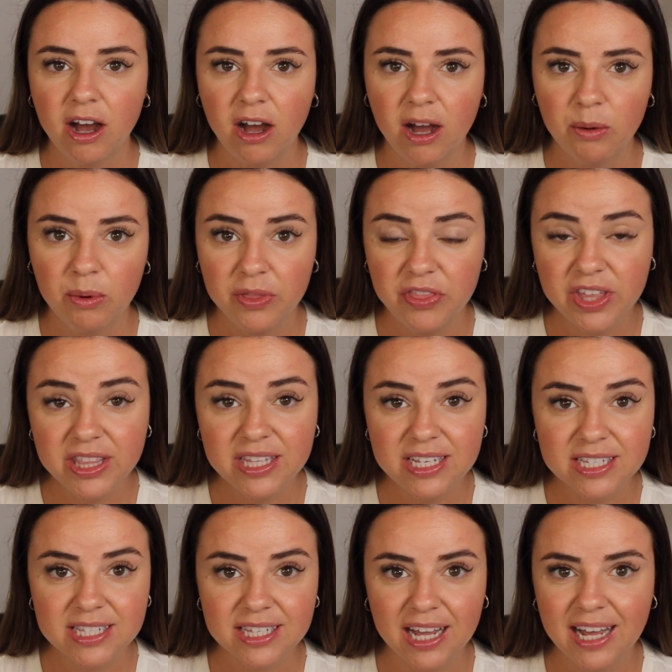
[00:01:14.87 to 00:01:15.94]
within
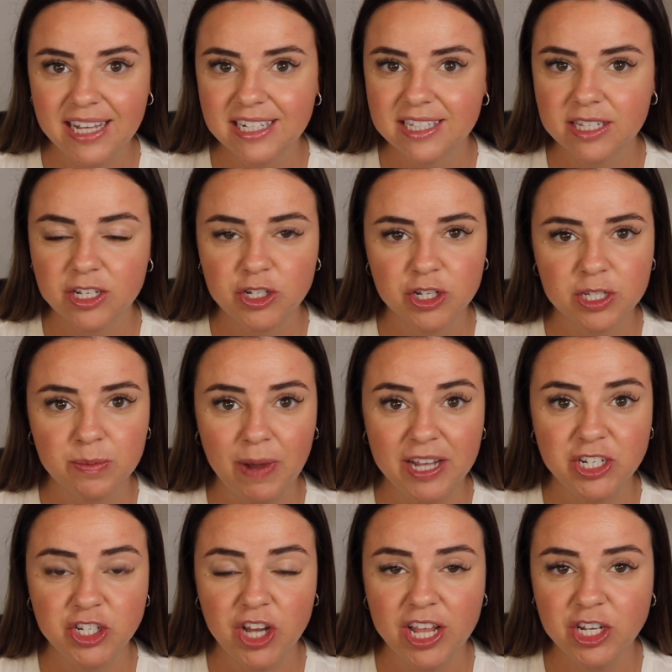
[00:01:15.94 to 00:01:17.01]
these sites just by
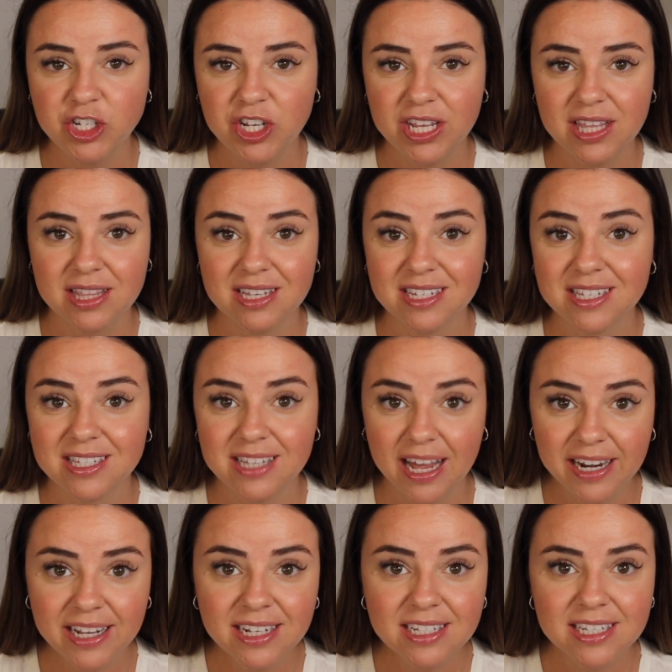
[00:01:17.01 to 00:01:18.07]
changing the
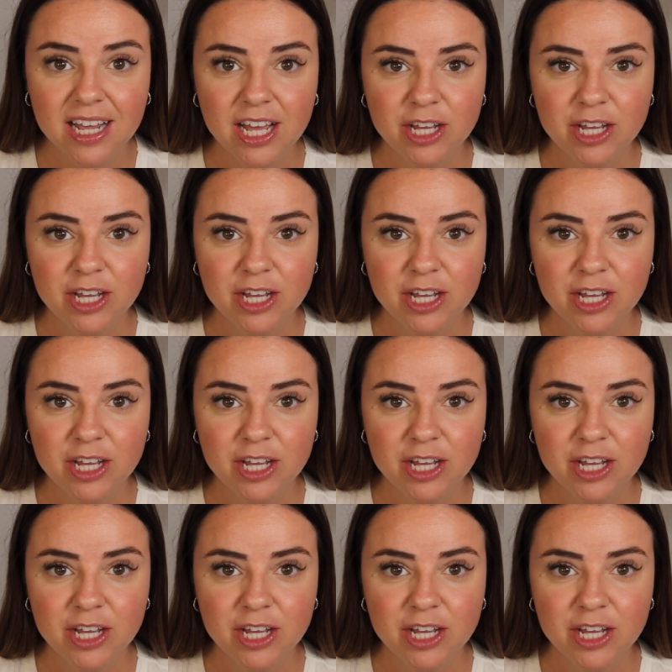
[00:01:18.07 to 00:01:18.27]
settings